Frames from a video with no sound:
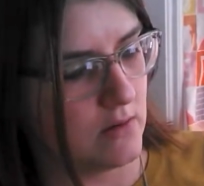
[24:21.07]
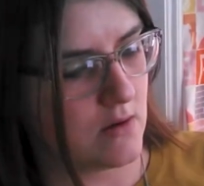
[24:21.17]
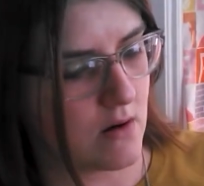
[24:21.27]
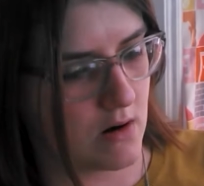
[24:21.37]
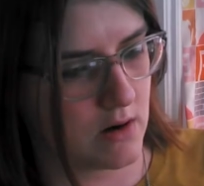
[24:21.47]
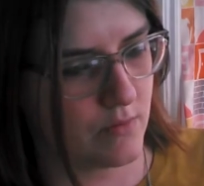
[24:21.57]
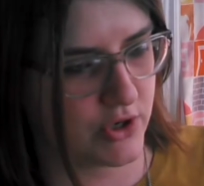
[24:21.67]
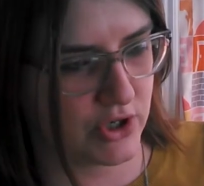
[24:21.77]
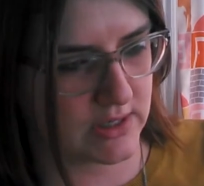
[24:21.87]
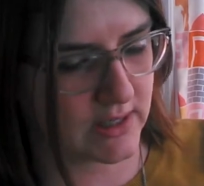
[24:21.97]
yarn,
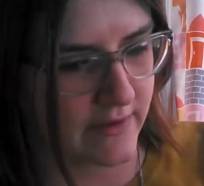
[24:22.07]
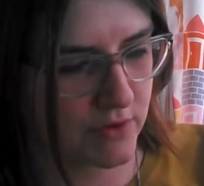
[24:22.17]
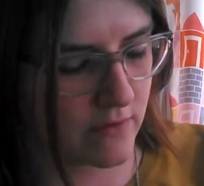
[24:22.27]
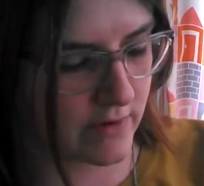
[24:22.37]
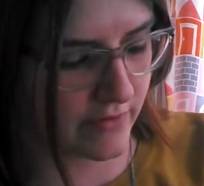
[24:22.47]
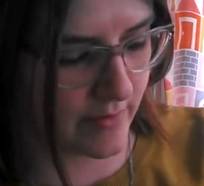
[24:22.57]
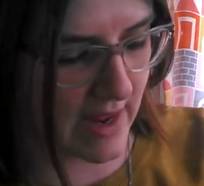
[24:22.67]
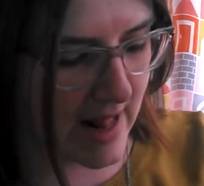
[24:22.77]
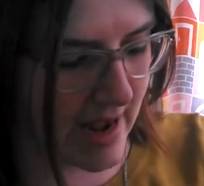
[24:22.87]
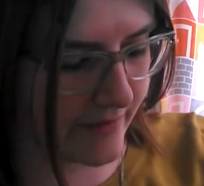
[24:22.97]
which is left over from
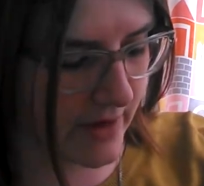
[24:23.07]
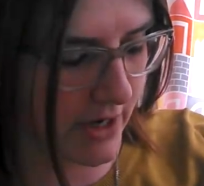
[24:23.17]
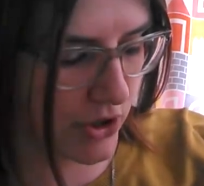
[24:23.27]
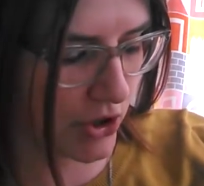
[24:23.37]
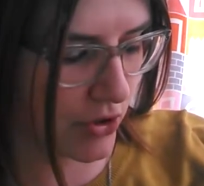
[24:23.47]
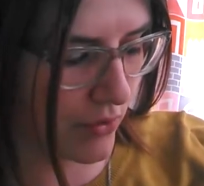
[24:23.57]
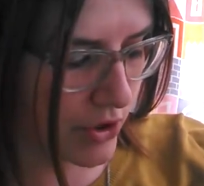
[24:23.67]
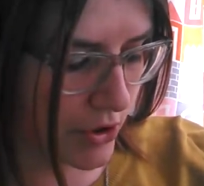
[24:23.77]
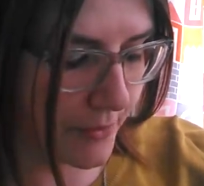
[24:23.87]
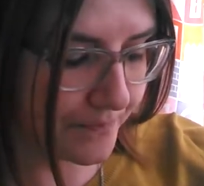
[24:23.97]
that hat that I just
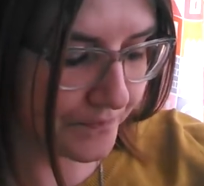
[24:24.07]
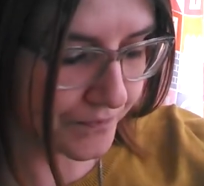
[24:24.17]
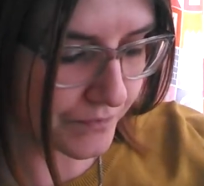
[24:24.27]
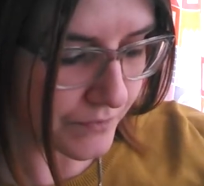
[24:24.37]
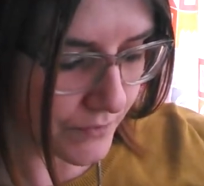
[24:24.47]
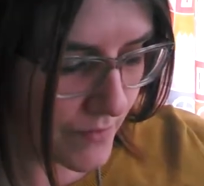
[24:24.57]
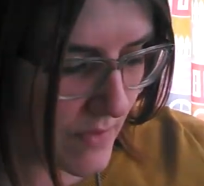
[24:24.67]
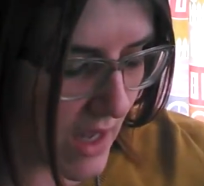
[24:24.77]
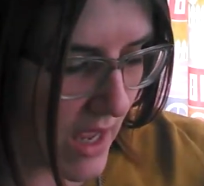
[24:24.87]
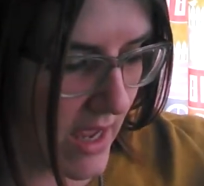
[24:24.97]
showed you,
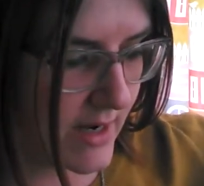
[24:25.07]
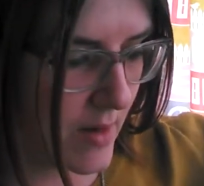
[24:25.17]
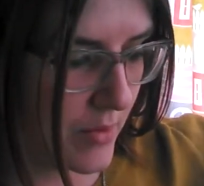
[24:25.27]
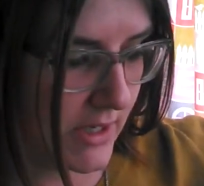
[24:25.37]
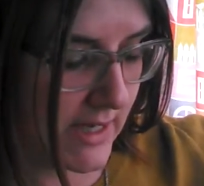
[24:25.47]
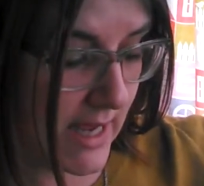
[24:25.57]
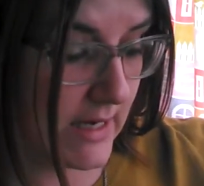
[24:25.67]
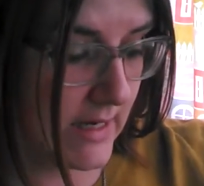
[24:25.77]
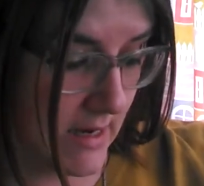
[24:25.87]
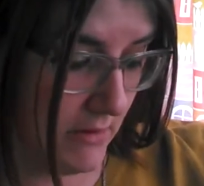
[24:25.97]
and number
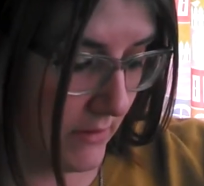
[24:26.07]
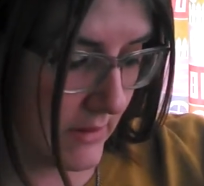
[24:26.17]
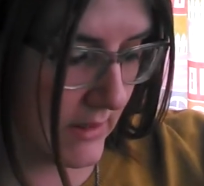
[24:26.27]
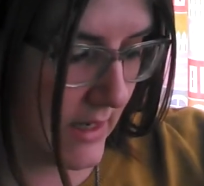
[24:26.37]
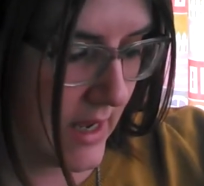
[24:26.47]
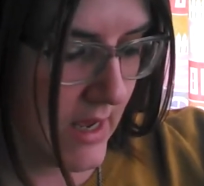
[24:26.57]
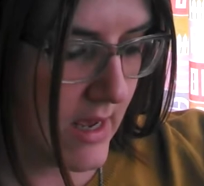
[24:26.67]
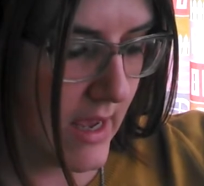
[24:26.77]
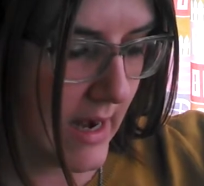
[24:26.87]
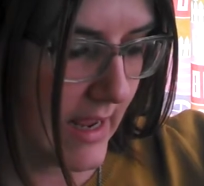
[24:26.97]
10 needles,
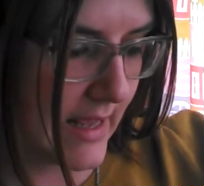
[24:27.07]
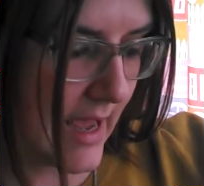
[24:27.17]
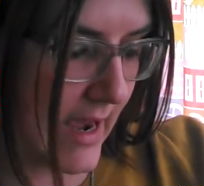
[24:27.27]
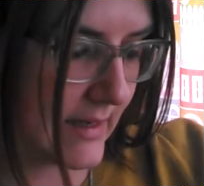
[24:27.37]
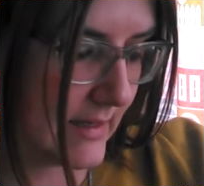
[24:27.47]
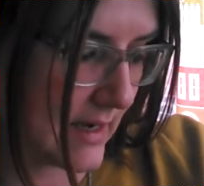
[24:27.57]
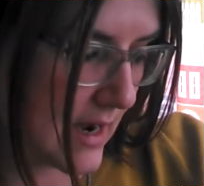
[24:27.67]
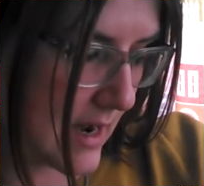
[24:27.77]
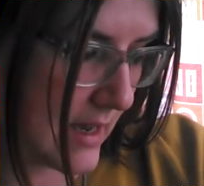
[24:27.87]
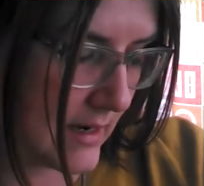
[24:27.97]
and I cast
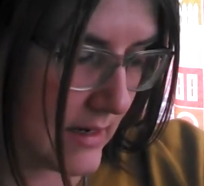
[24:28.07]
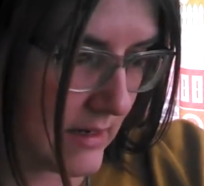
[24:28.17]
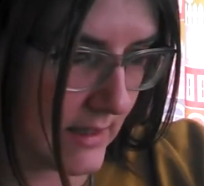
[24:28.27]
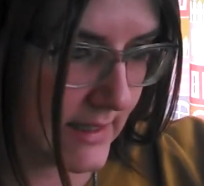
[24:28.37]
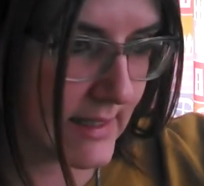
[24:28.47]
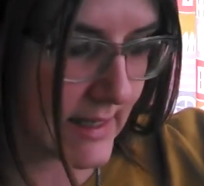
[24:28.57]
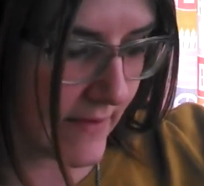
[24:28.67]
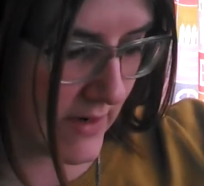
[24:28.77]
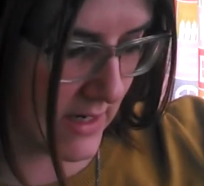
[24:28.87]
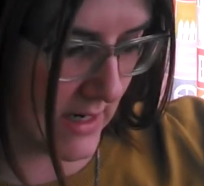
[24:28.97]
on
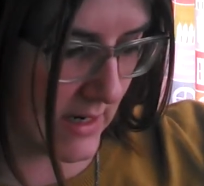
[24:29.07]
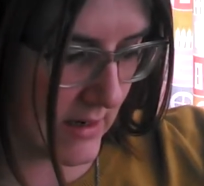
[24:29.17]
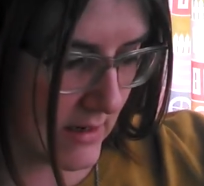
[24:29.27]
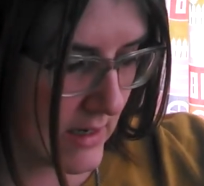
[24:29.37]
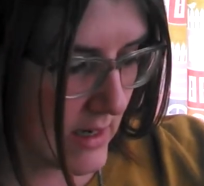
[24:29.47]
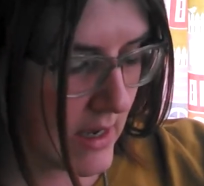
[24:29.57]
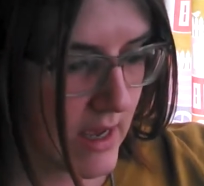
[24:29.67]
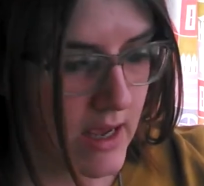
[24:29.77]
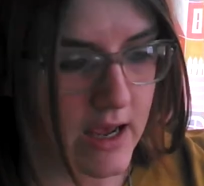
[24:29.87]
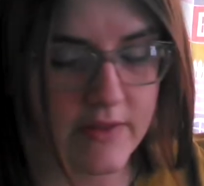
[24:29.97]
70,
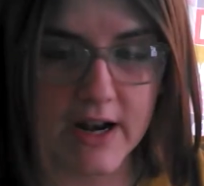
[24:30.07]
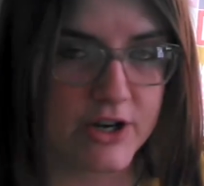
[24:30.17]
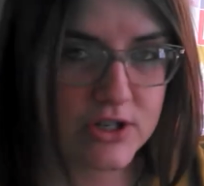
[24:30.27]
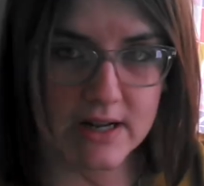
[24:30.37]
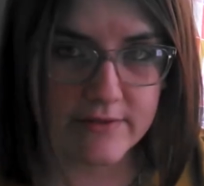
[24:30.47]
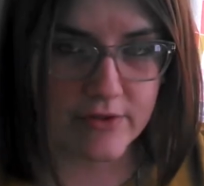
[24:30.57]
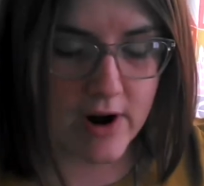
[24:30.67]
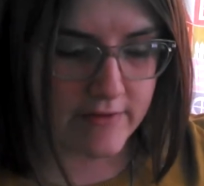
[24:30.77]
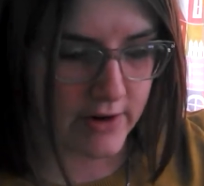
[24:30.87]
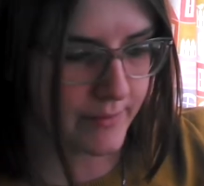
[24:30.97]
and then I just knit
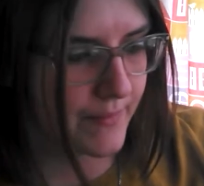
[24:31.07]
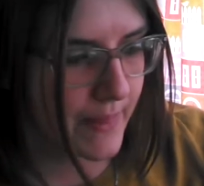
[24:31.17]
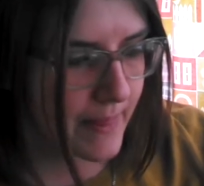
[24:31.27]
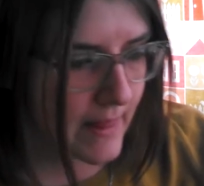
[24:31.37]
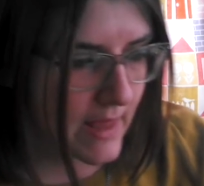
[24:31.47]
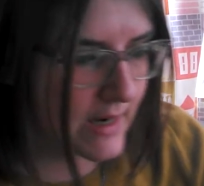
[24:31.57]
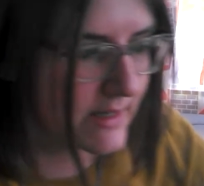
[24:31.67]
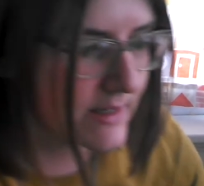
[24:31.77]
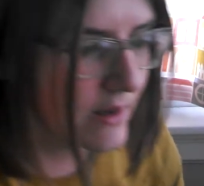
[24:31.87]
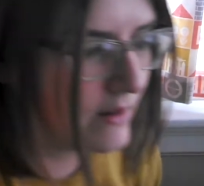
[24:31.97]
forever
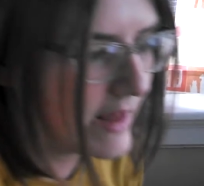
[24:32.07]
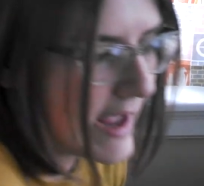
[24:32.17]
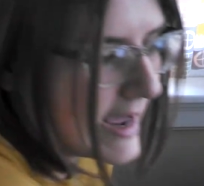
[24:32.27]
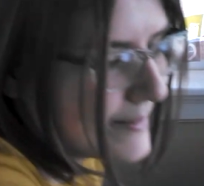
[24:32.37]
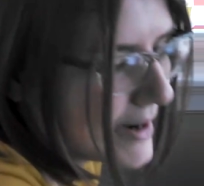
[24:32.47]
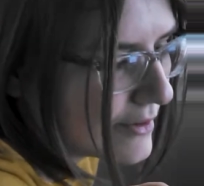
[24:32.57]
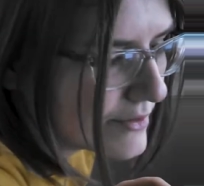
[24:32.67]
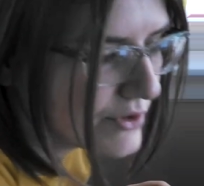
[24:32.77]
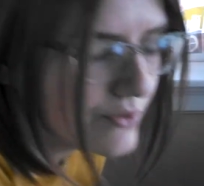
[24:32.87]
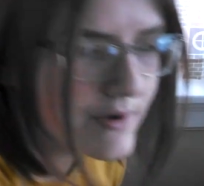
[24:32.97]
until I had
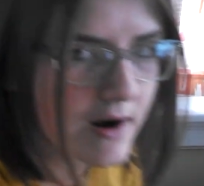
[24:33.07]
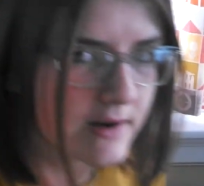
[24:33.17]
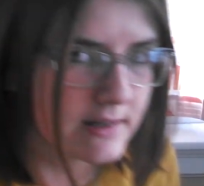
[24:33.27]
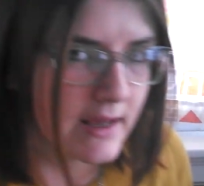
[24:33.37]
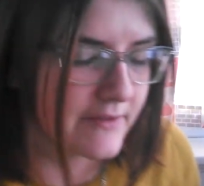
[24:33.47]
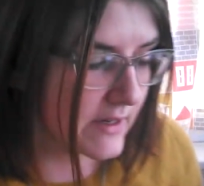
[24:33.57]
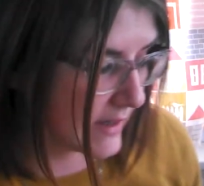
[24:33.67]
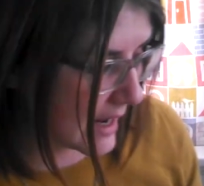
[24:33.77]
about 2 yards left, and